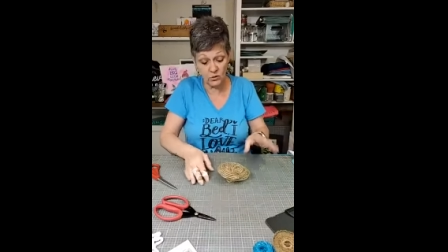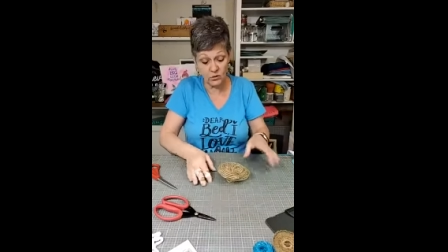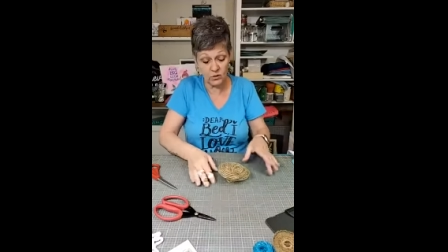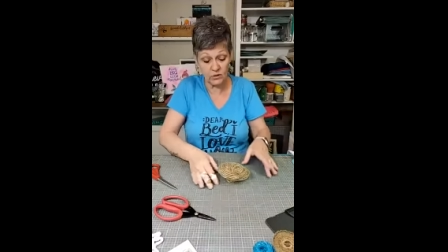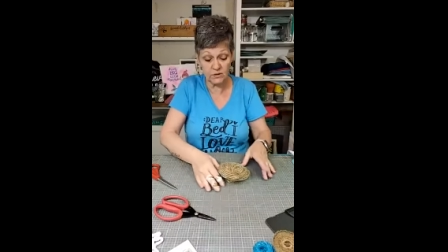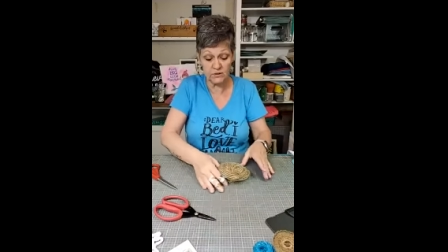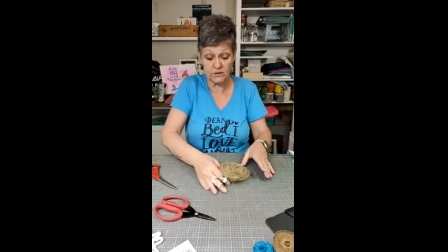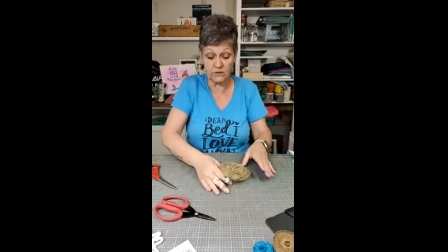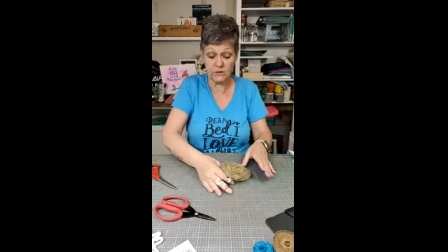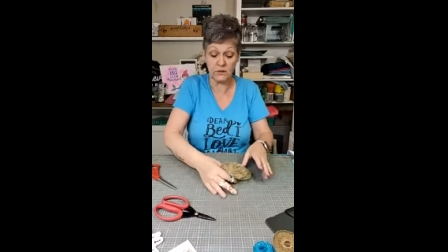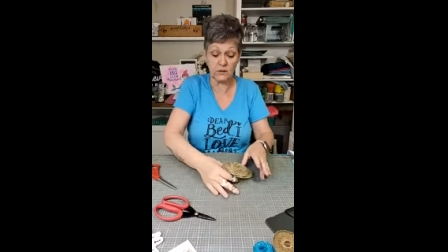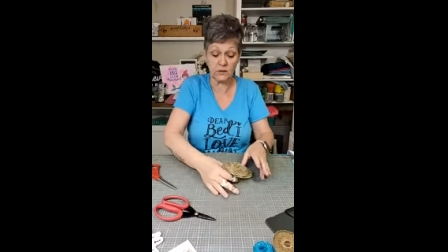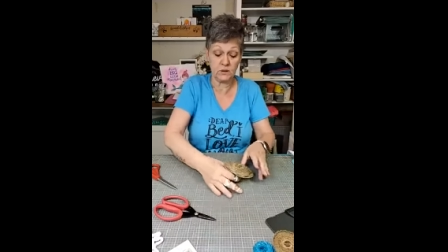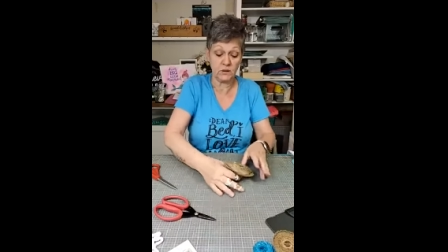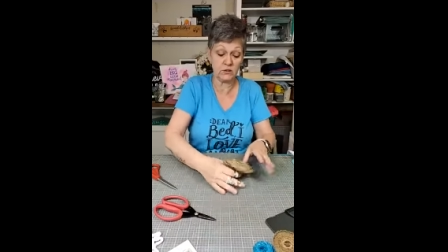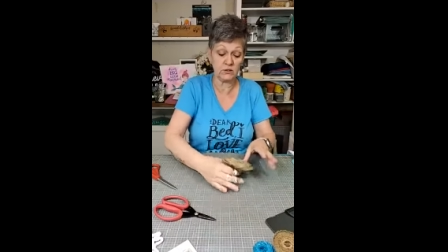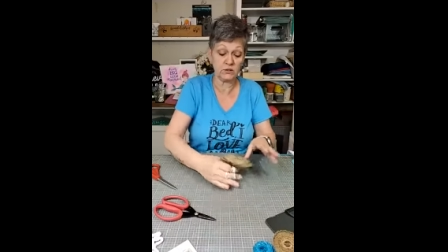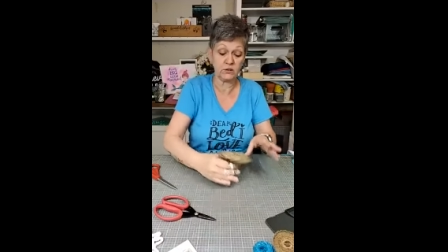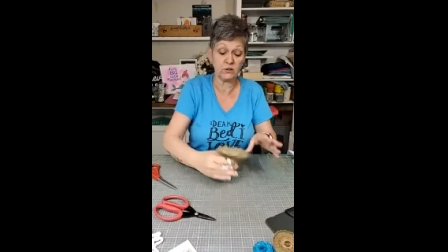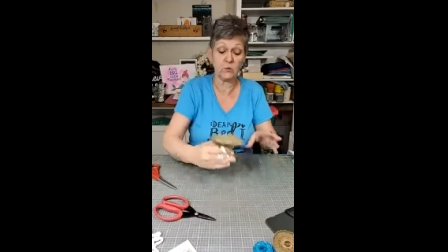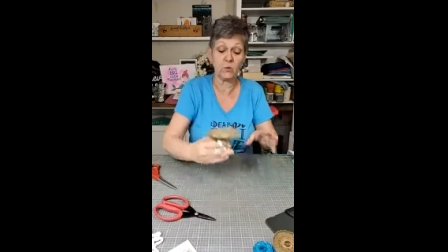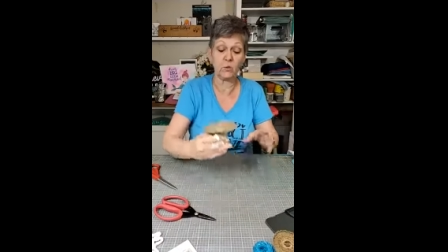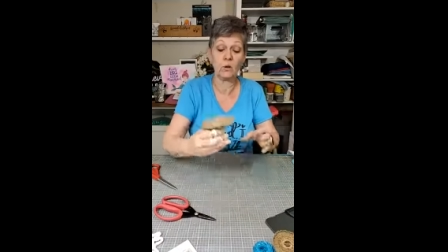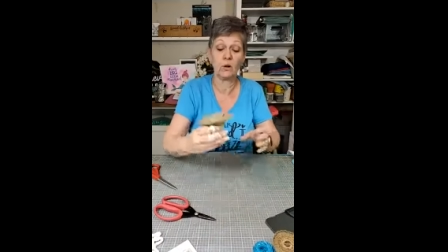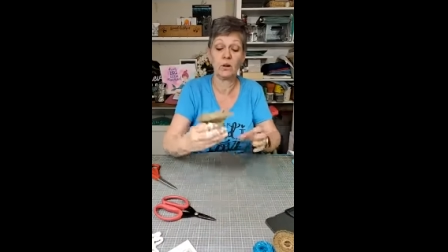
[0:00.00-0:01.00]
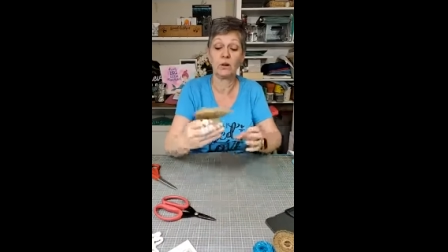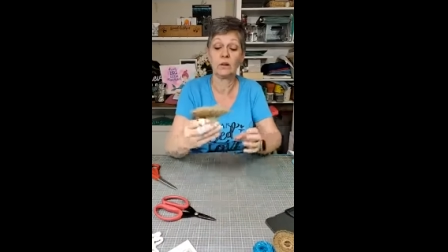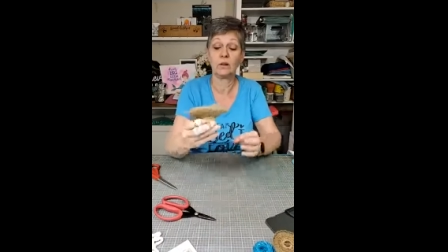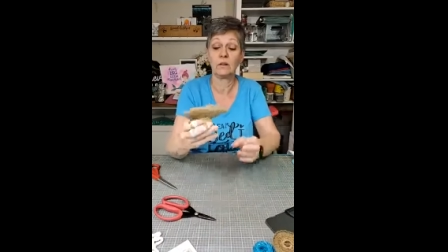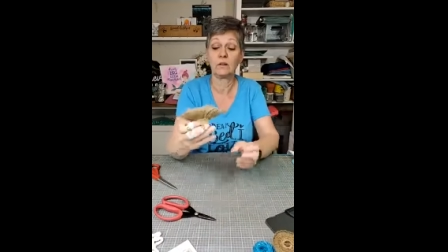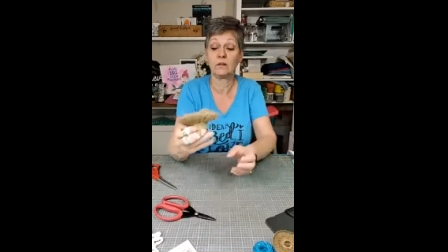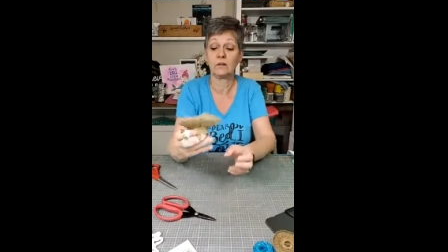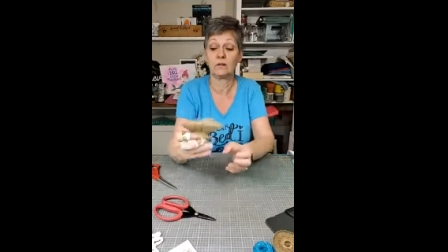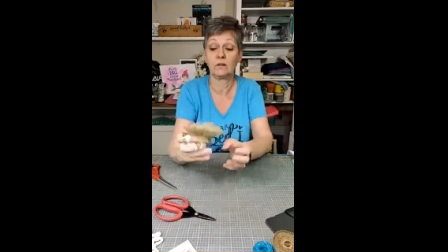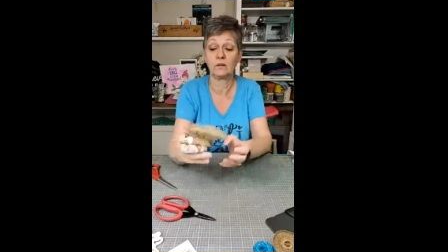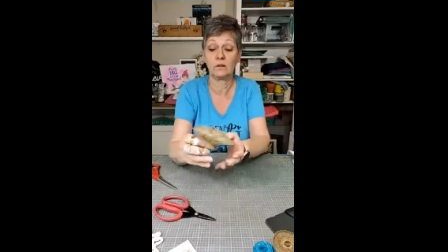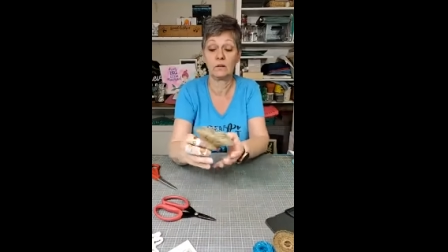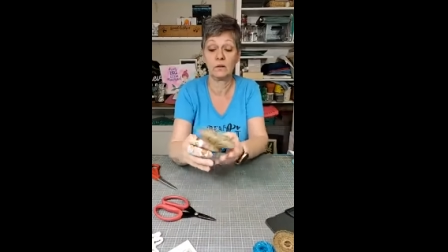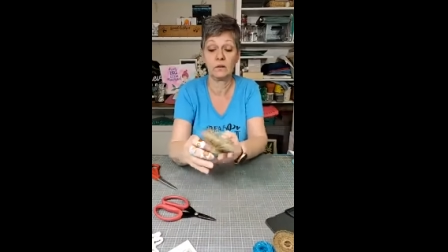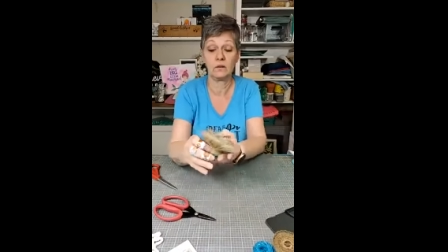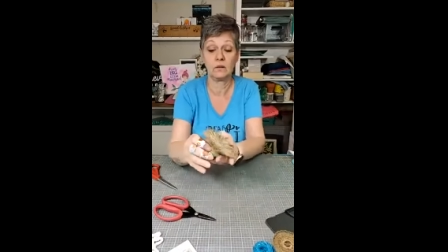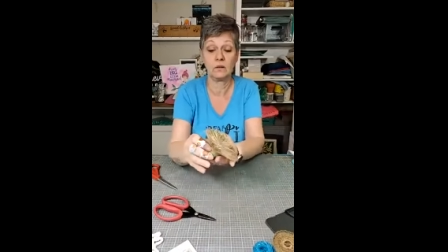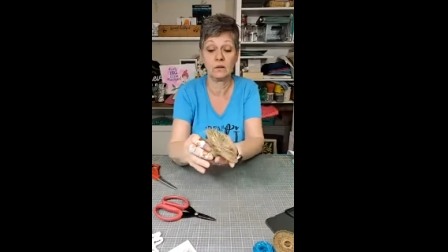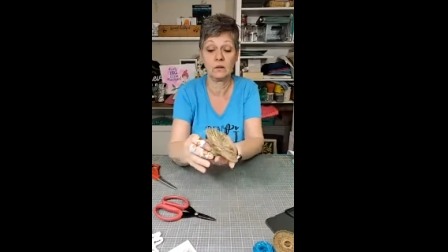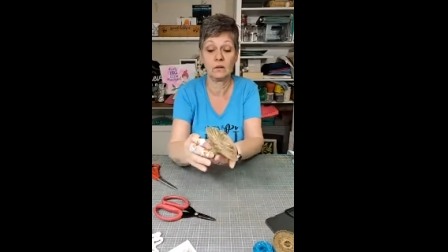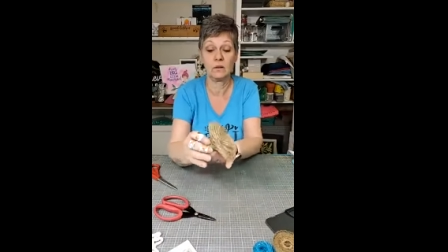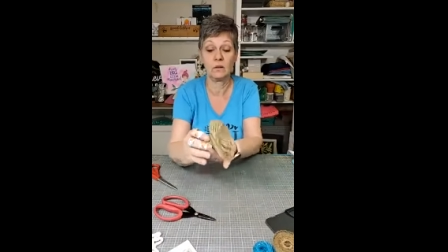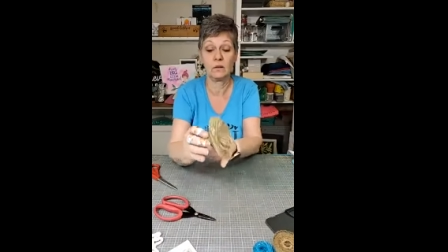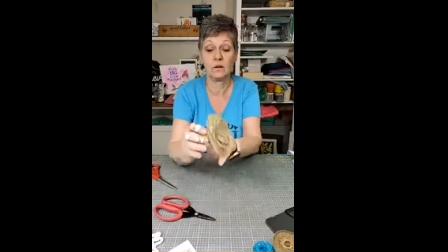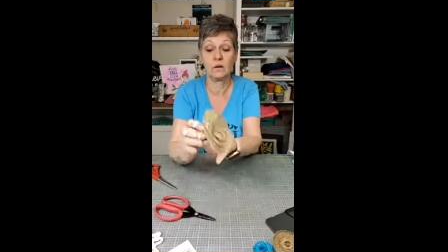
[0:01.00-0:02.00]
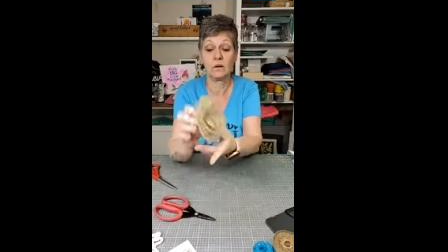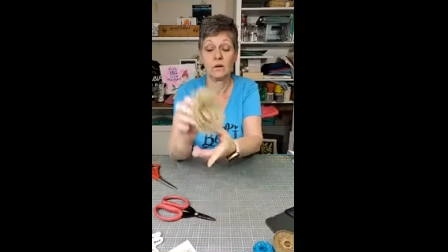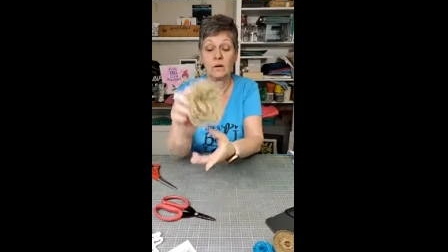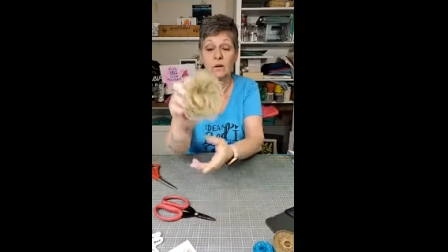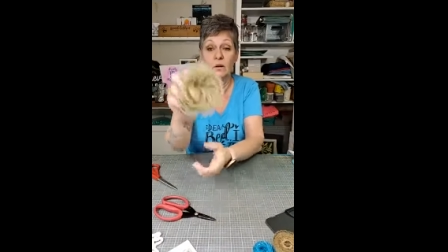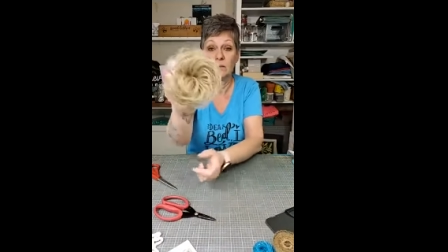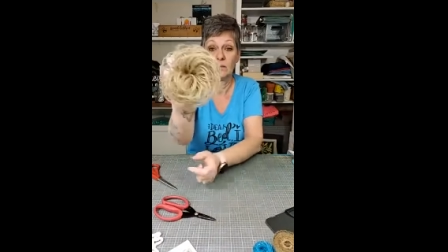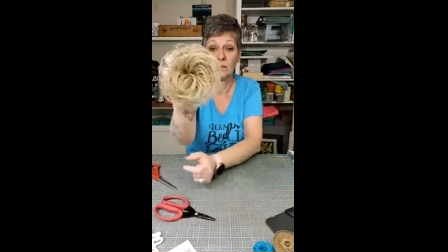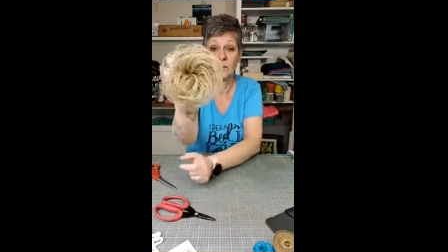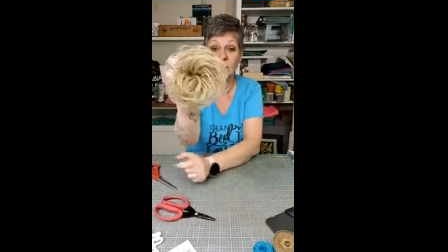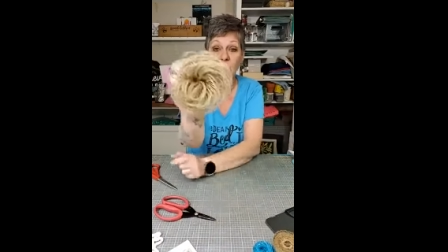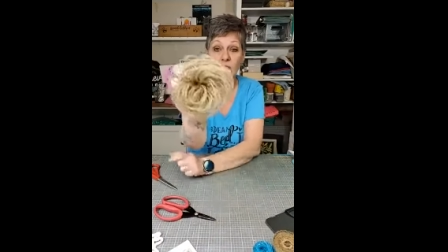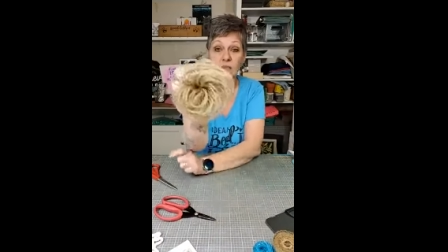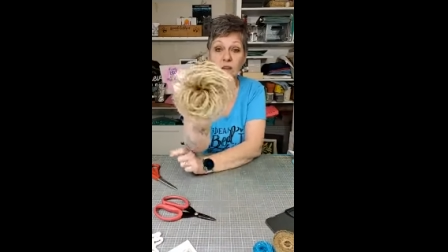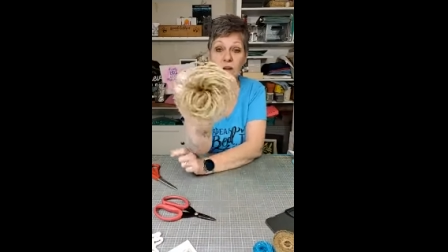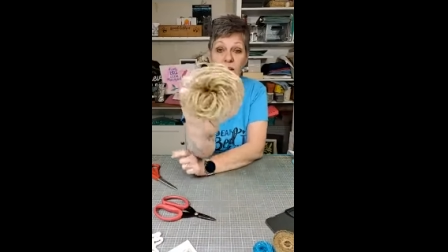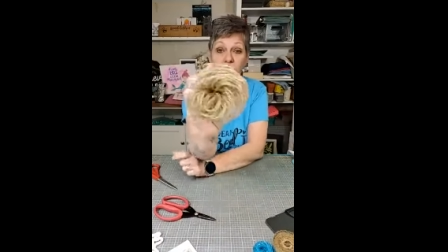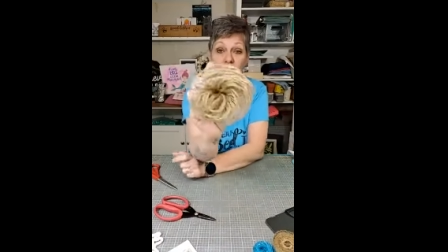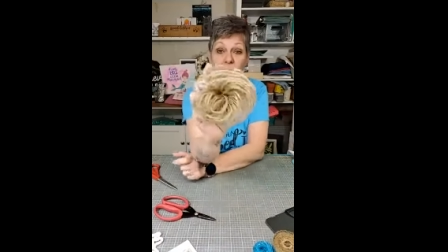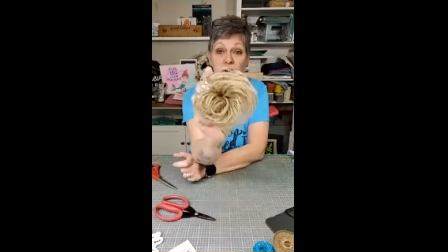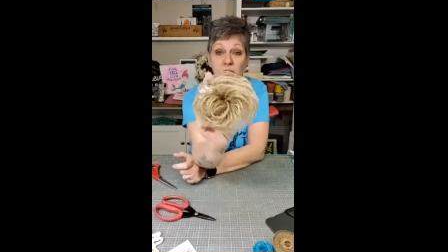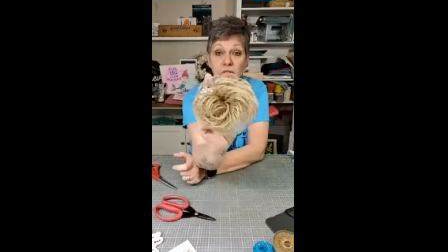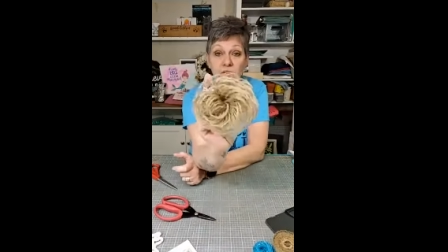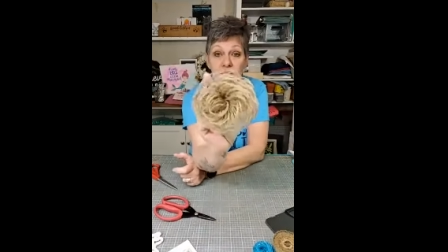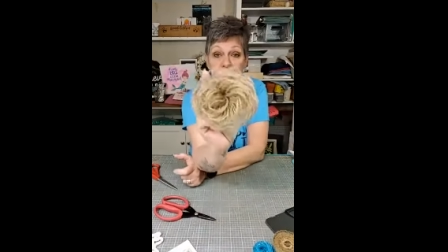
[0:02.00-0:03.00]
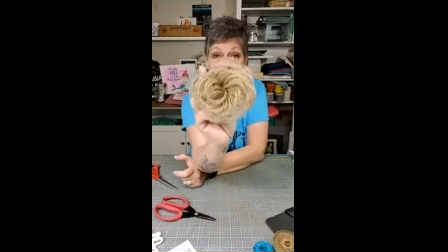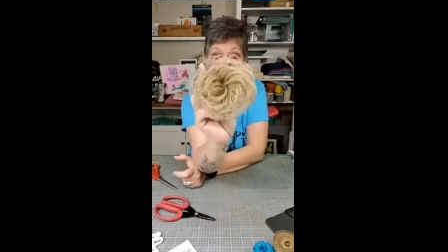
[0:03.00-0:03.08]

or as little as you want. But there is